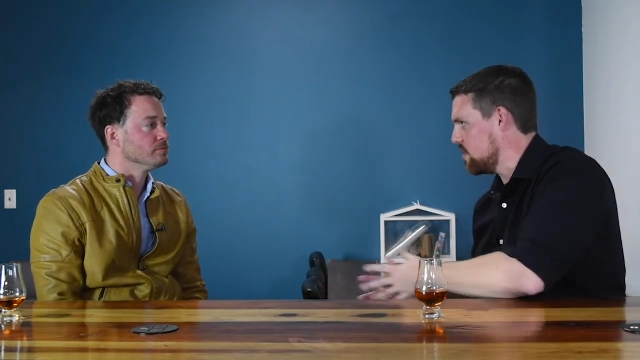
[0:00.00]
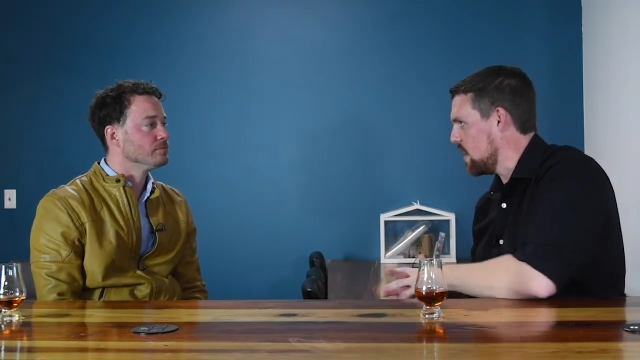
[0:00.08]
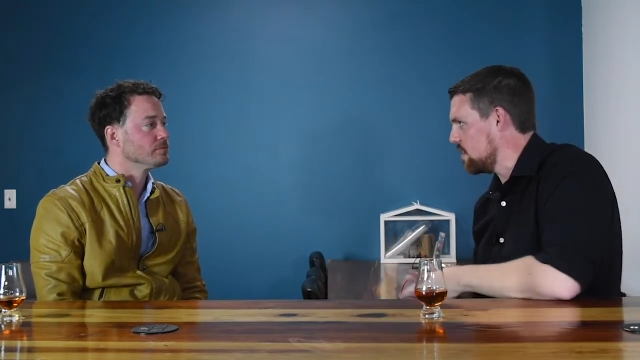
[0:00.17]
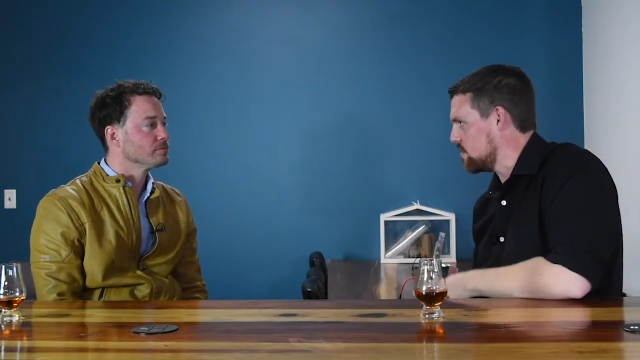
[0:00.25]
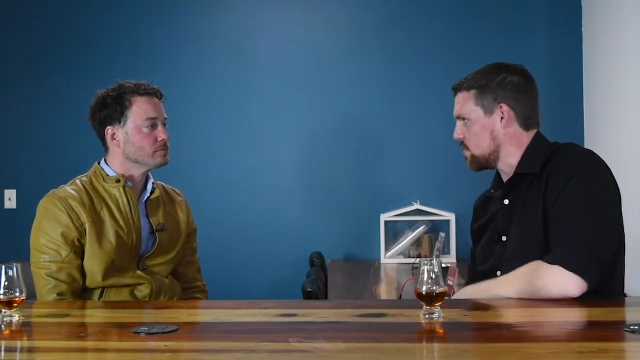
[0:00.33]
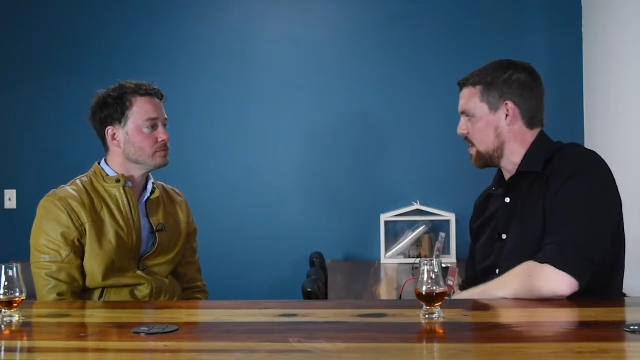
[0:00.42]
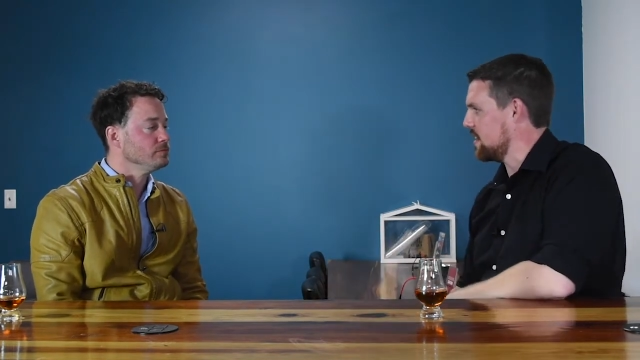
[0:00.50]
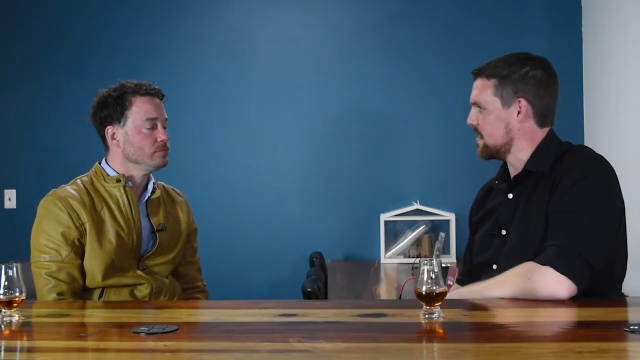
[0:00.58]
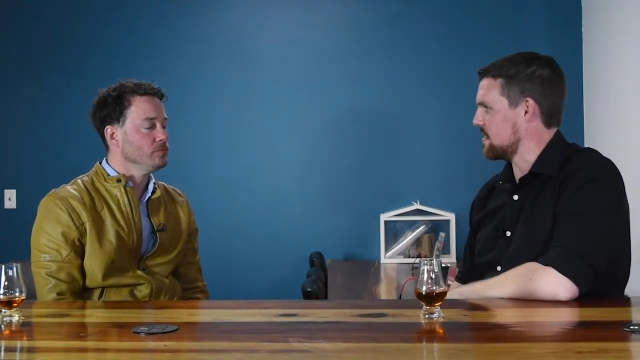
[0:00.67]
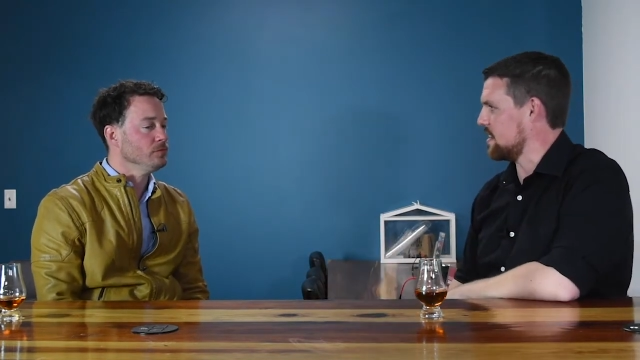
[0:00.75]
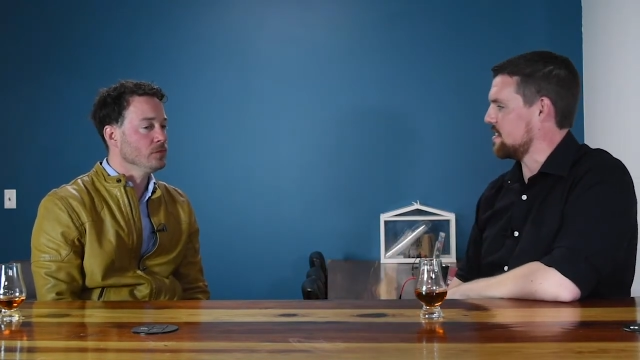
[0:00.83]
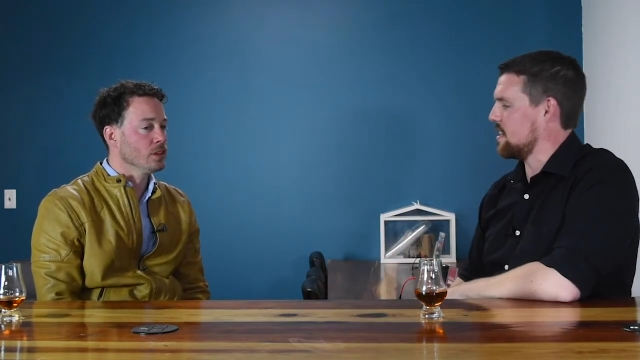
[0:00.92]
Speaker 1: does, right? Because
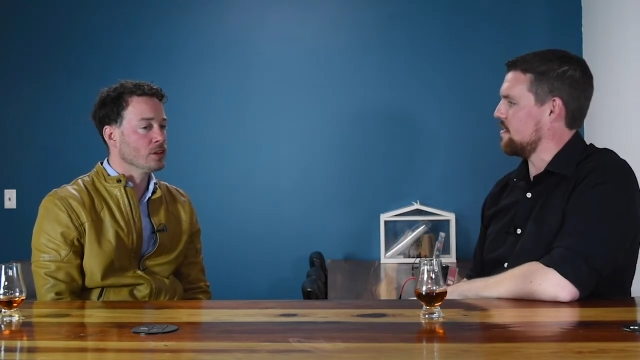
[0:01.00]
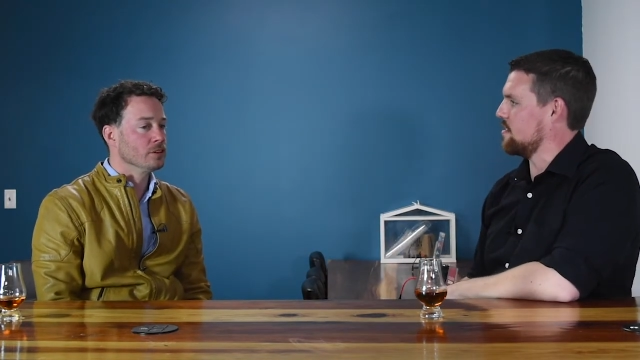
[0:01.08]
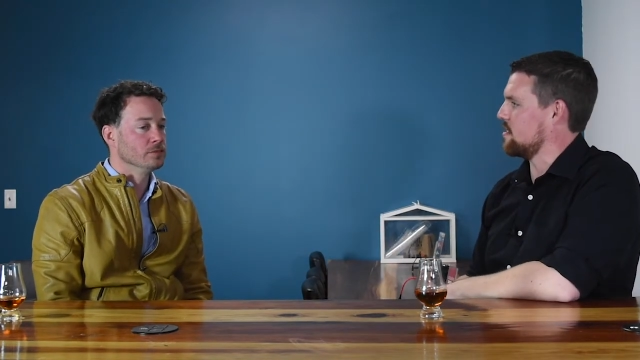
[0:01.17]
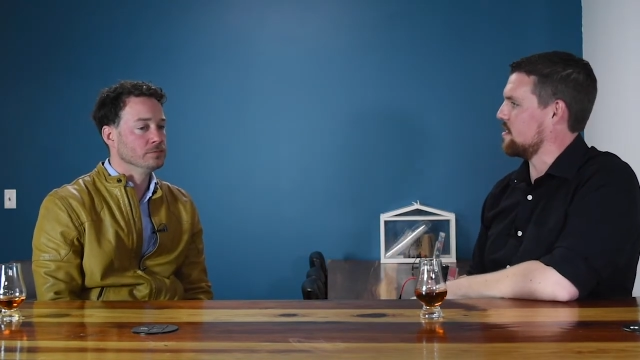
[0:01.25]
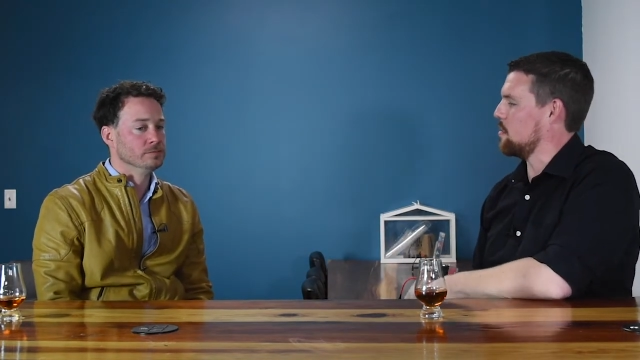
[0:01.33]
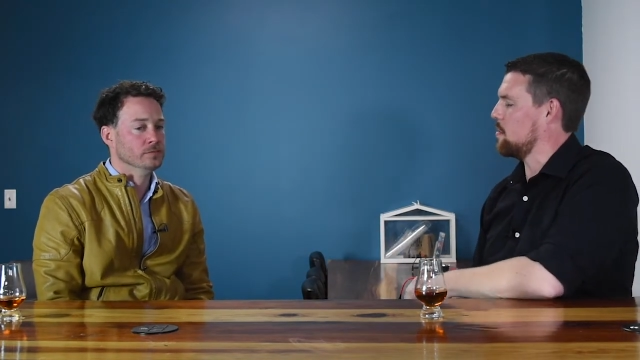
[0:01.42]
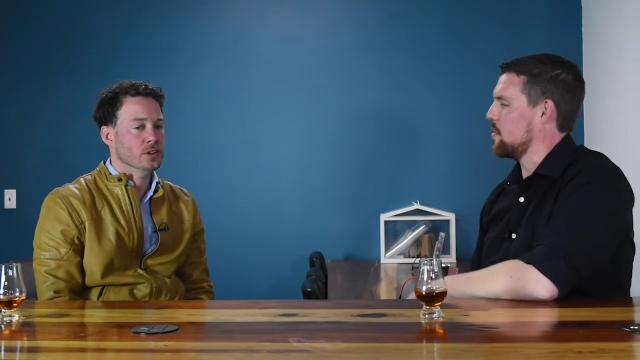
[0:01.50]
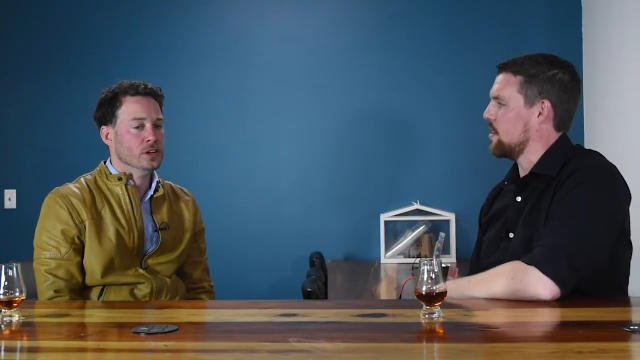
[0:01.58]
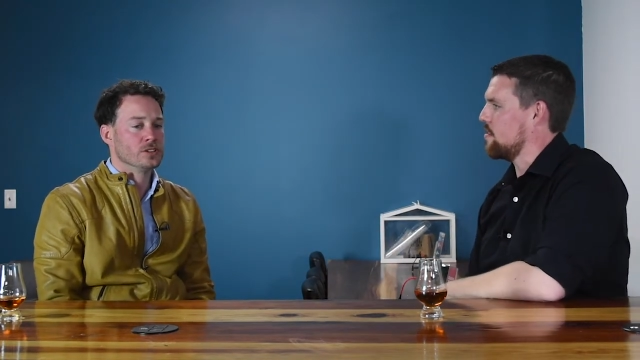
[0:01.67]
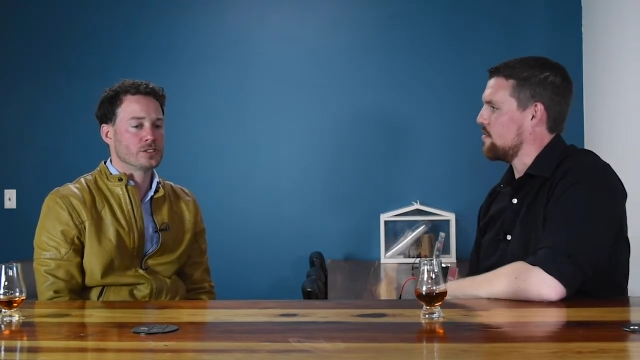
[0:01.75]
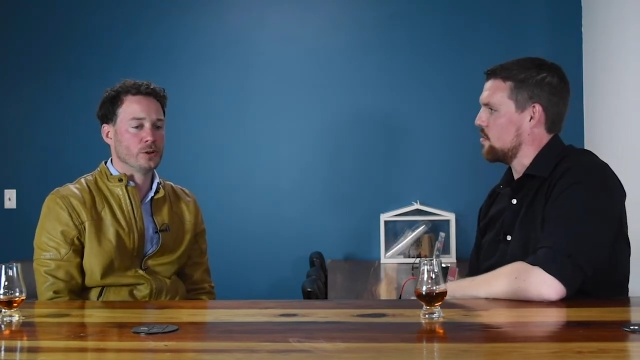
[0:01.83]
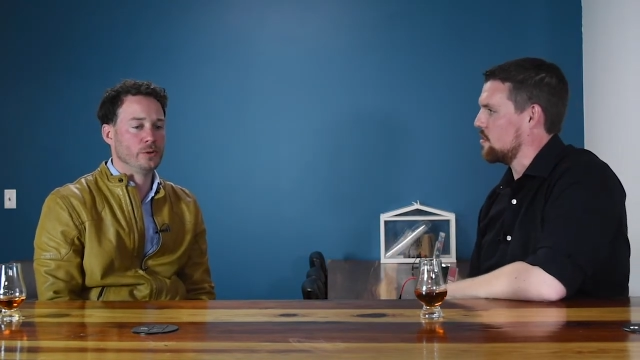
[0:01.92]
that's obviously what we're here
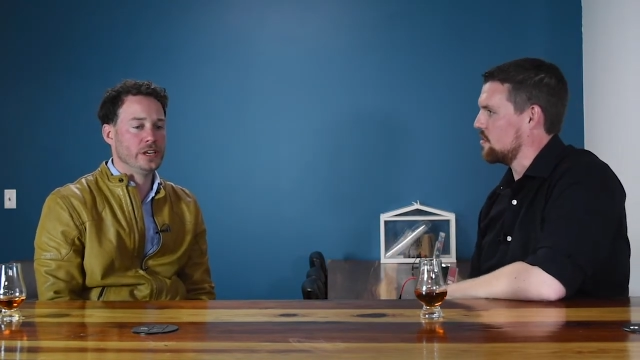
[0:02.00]
so for.